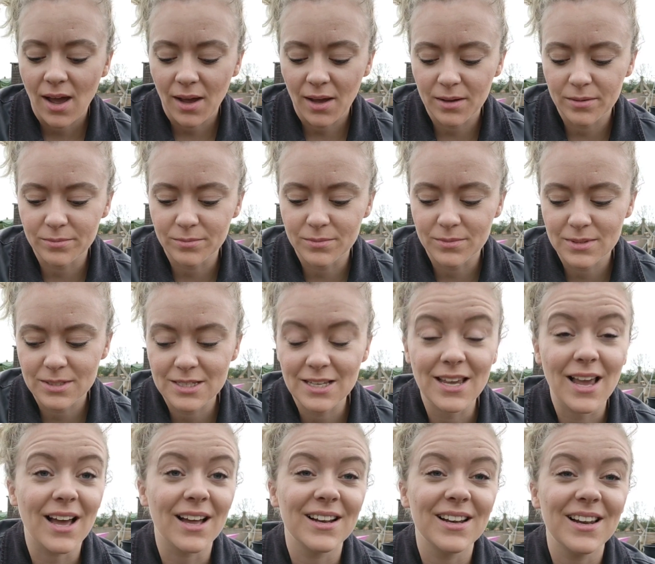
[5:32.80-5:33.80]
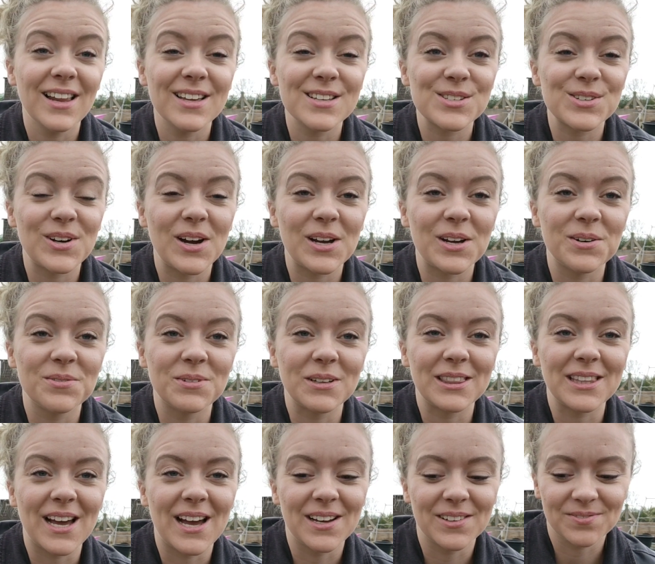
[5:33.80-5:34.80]
So yeah, let's crack on
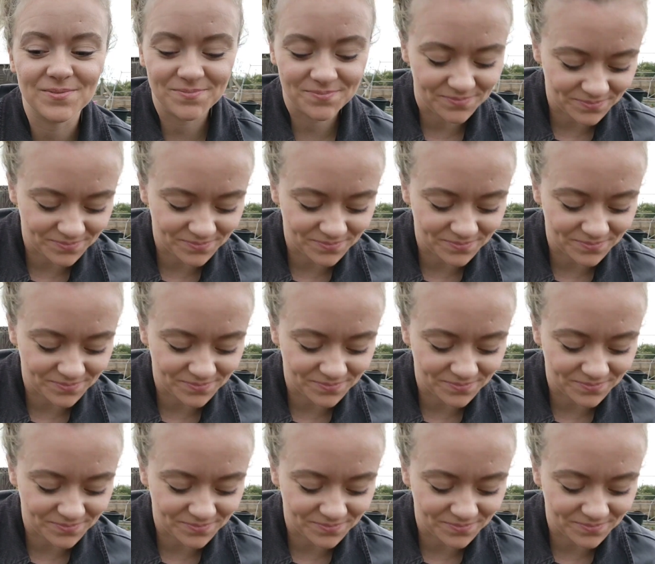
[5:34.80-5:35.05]
with that.